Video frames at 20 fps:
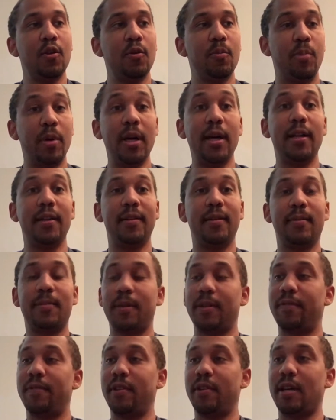But I'm
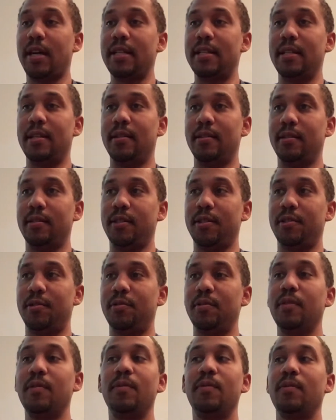gonna fill you guys in on
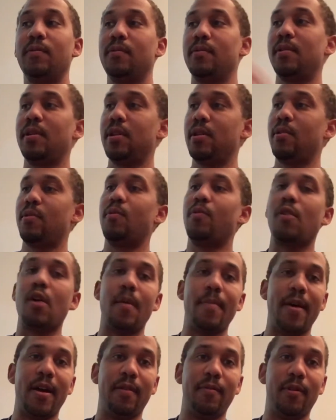just where
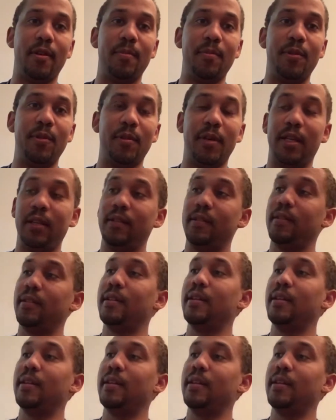I'm at, what I'm doing.